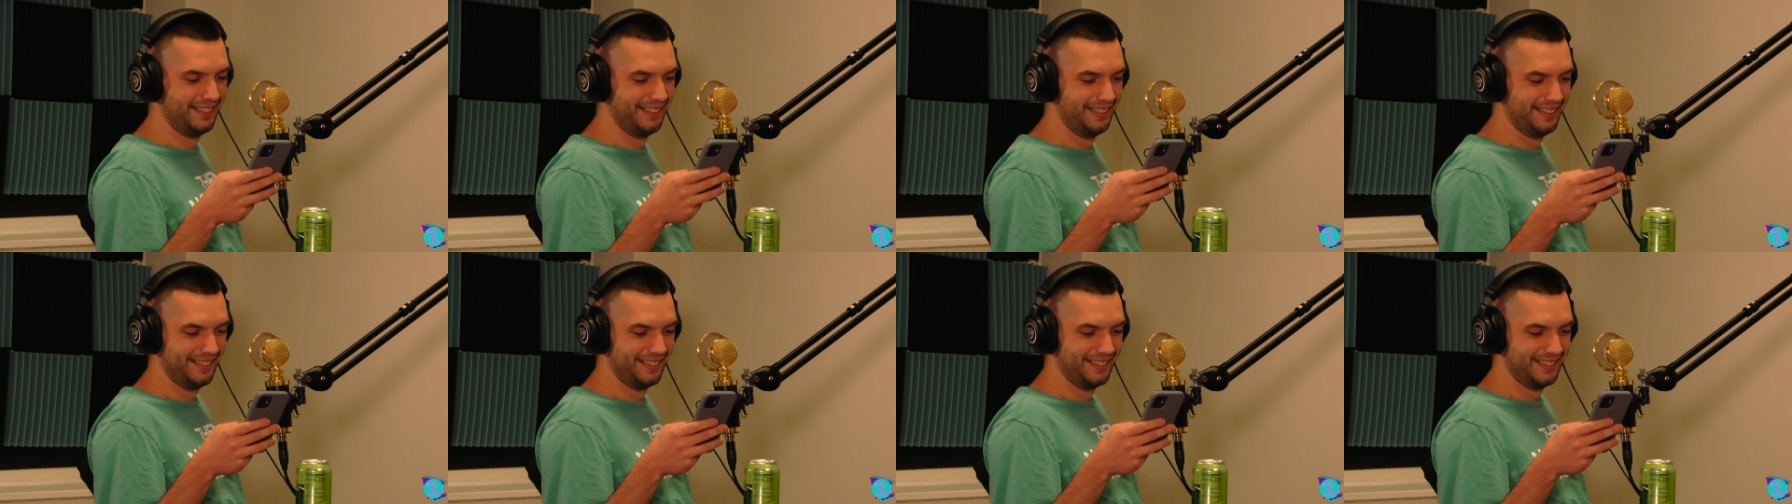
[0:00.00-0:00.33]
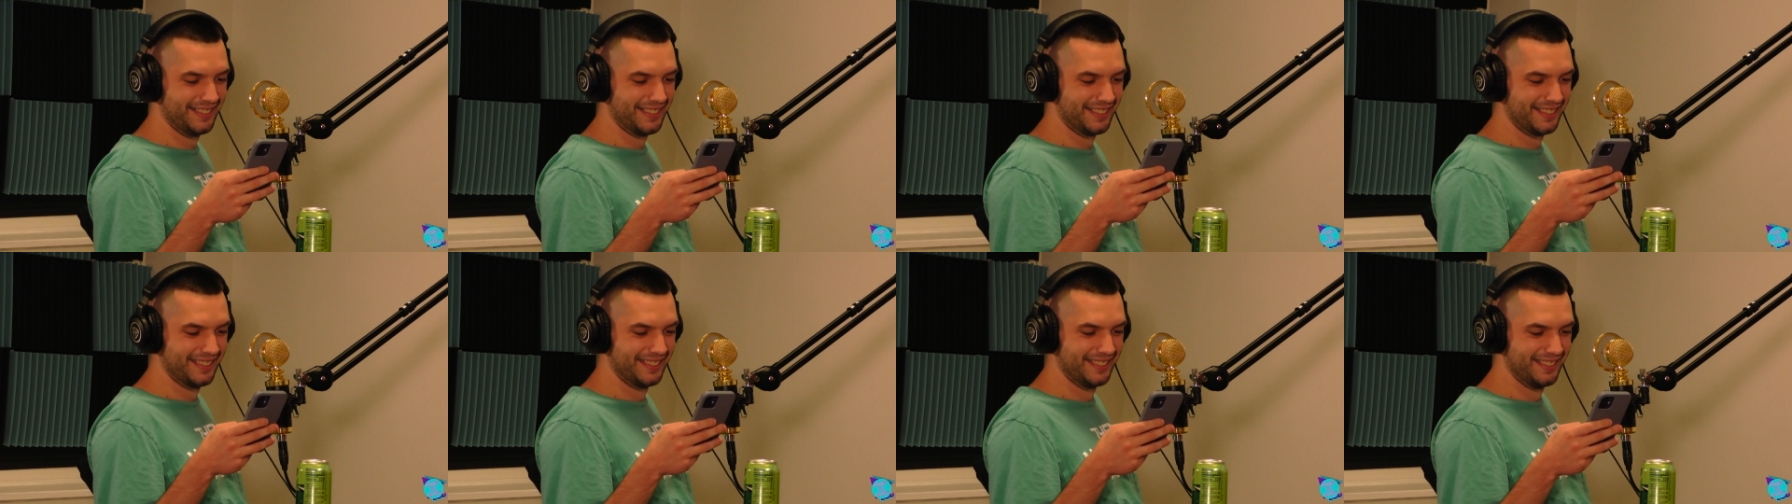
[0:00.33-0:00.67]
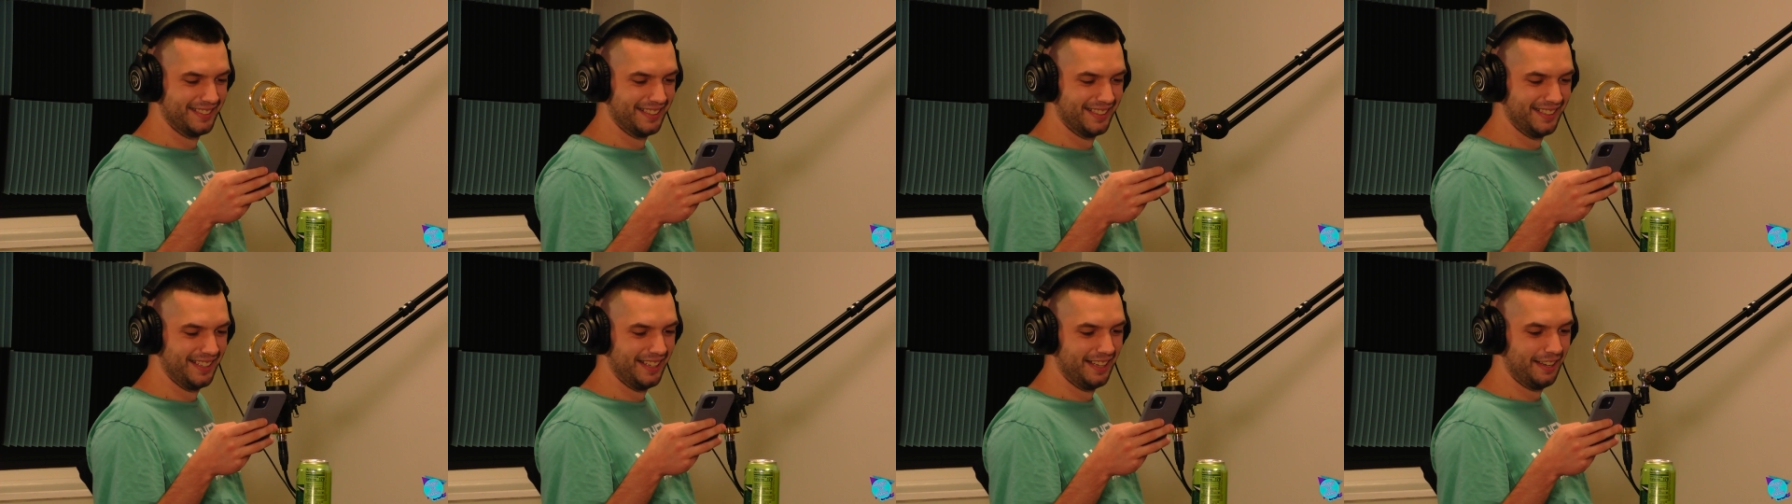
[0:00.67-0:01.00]
Razor
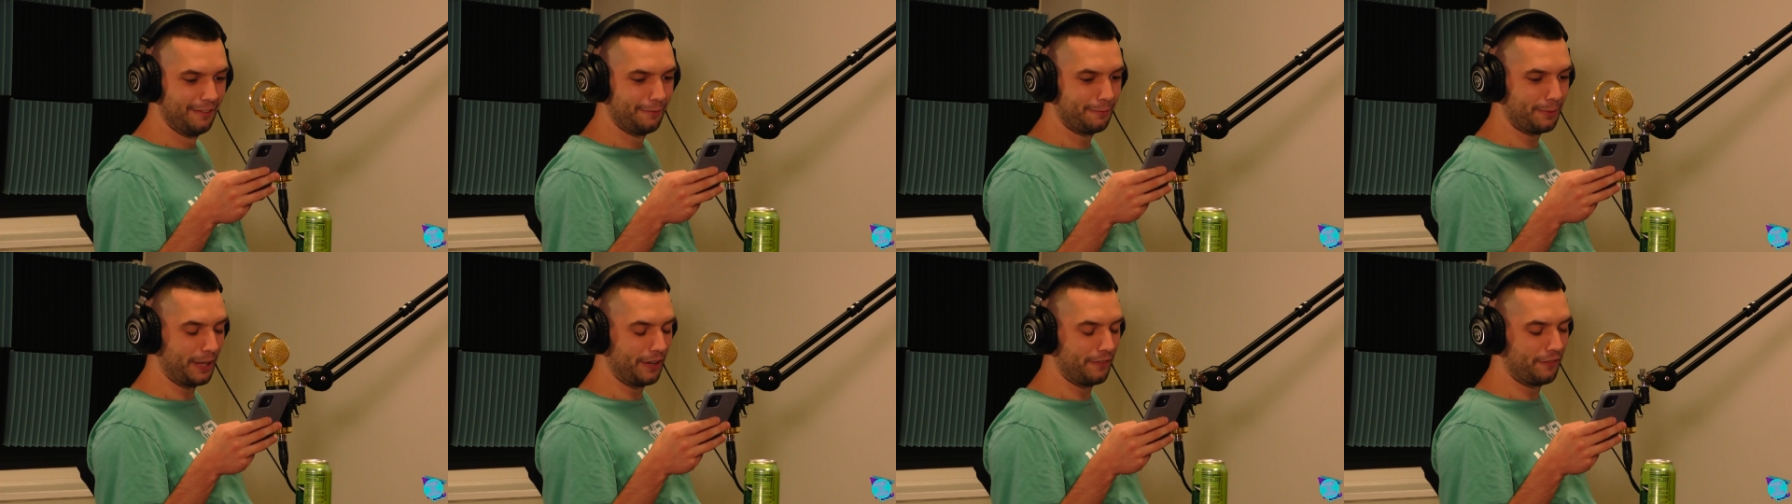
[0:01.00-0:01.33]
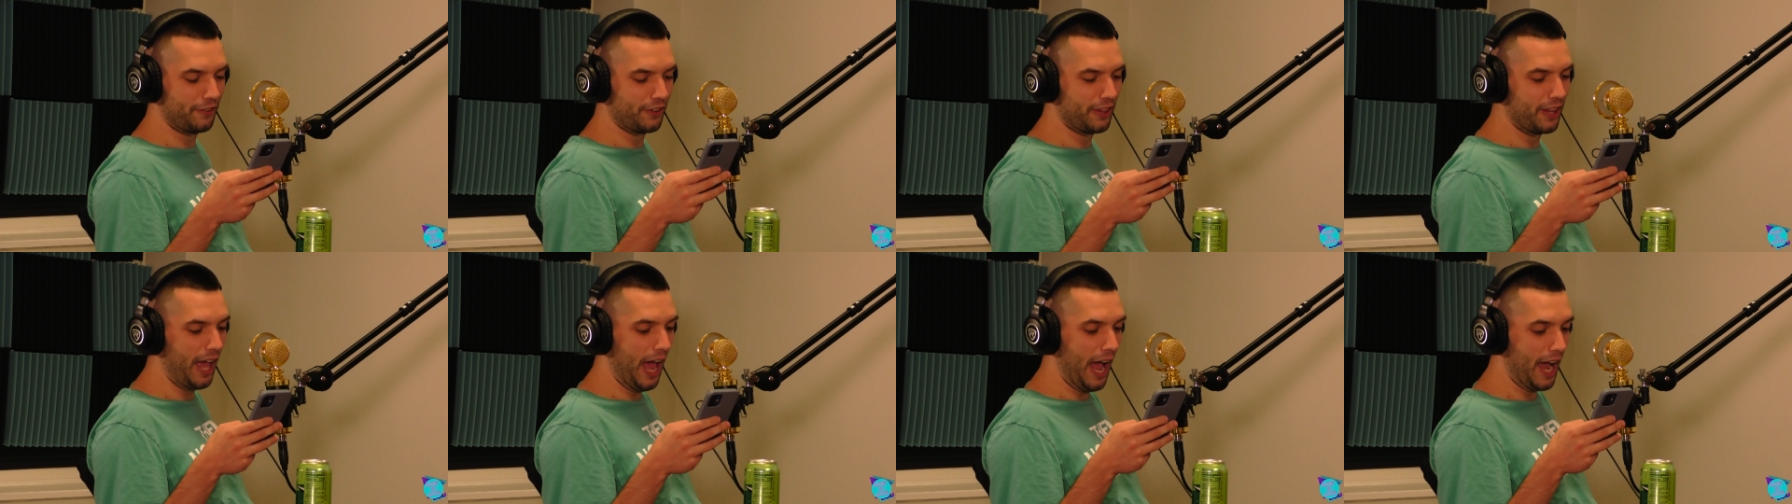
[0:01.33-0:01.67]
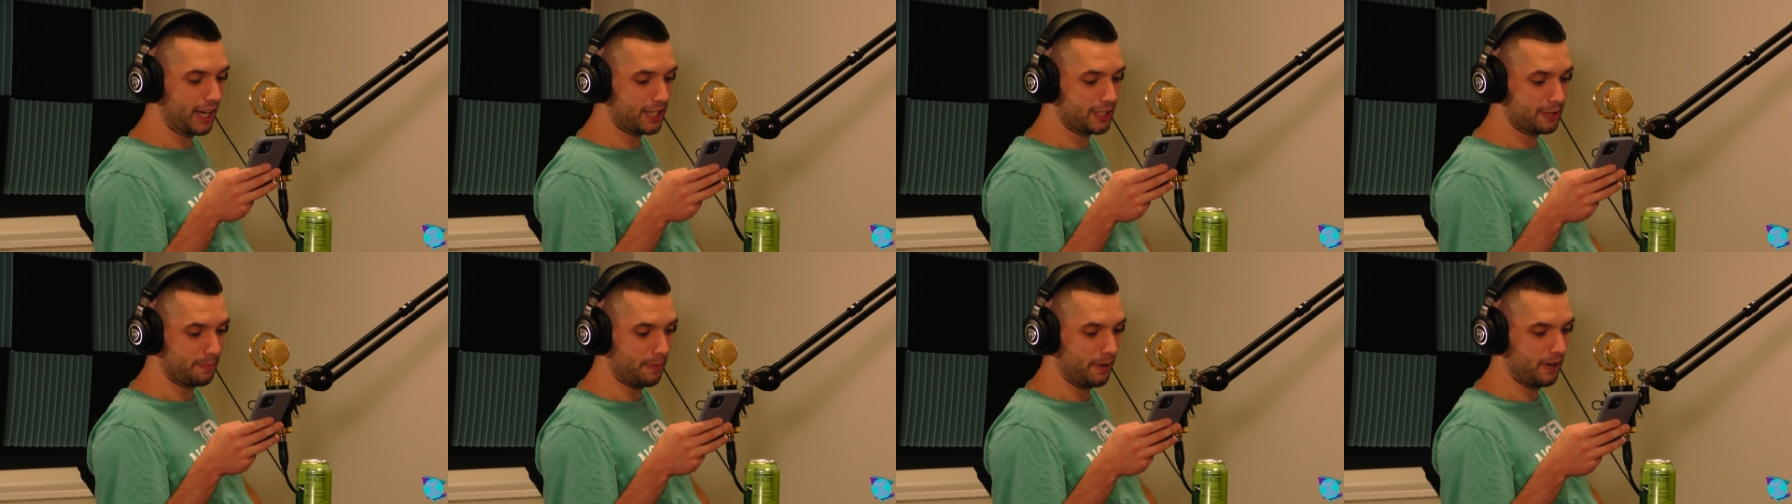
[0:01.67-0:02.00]
Shines. That's played just... for the
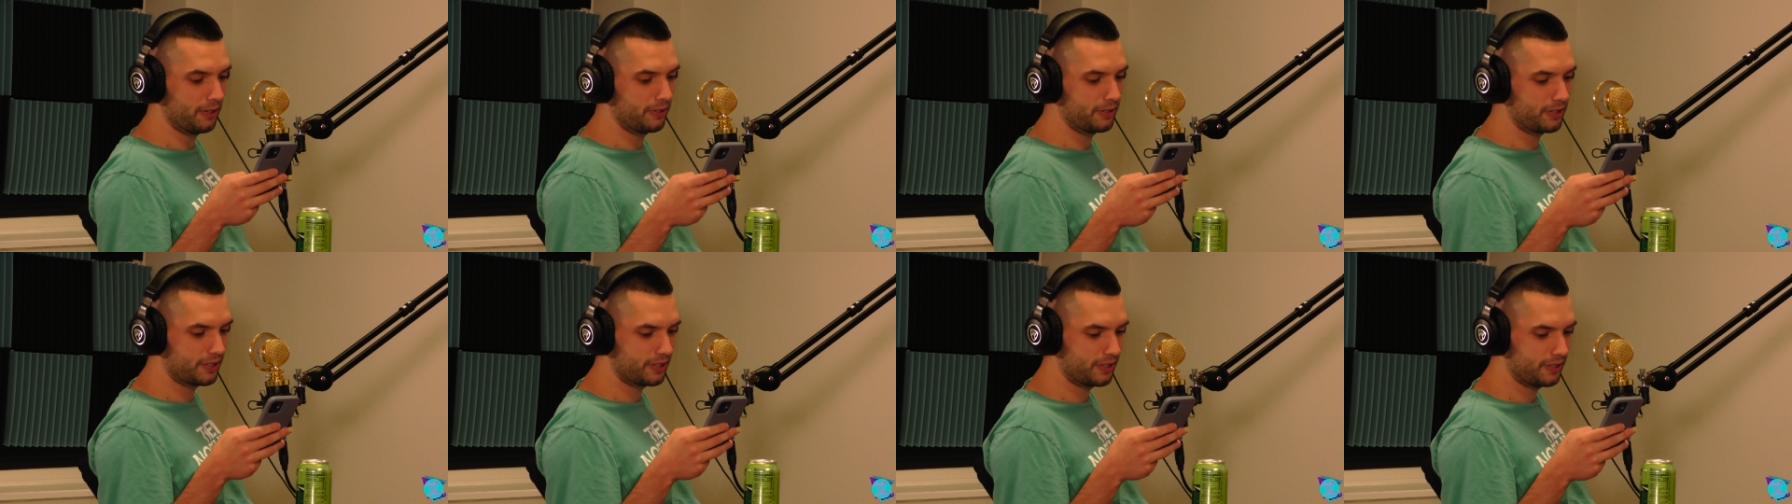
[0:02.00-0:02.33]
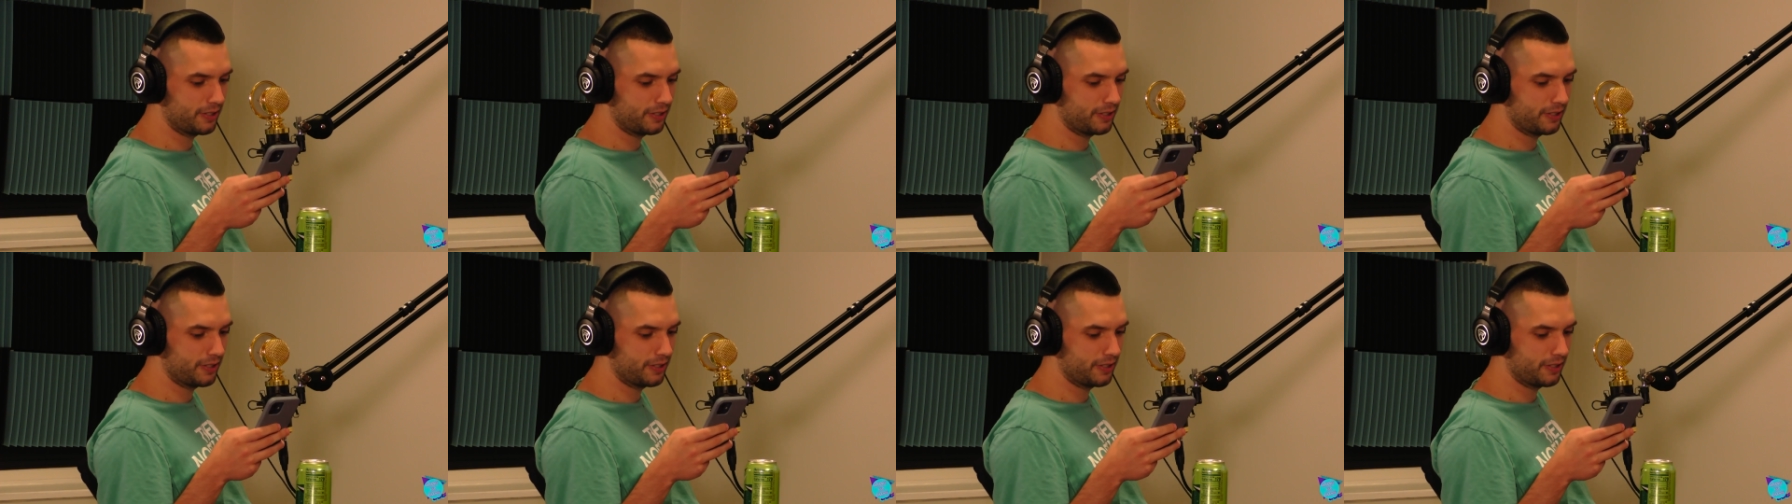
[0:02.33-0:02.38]
Expos.